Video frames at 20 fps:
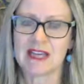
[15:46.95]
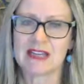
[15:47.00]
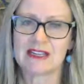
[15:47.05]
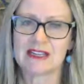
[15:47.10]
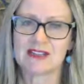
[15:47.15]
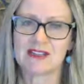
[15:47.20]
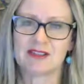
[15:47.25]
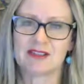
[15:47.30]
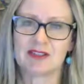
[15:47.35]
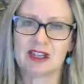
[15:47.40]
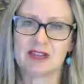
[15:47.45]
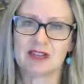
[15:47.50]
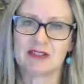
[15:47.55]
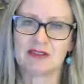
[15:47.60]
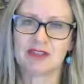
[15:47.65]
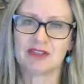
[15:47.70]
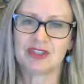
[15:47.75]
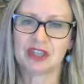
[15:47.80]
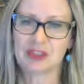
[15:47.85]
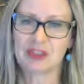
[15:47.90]
is
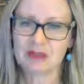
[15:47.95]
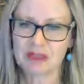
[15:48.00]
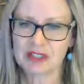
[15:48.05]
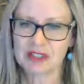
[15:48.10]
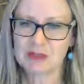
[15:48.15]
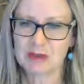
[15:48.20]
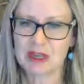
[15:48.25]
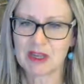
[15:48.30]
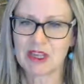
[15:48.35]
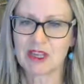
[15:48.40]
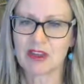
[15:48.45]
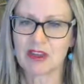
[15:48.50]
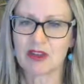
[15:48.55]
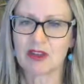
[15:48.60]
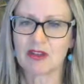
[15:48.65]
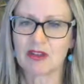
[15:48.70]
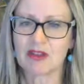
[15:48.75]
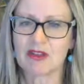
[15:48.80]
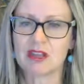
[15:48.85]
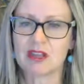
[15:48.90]
that generally speaking,
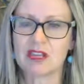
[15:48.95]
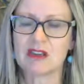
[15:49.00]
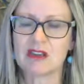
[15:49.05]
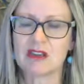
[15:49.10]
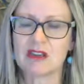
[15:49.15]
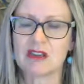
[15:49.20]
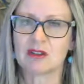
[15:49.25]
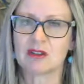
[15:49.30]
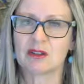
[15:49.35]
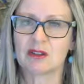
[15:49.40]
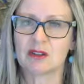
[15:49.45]
the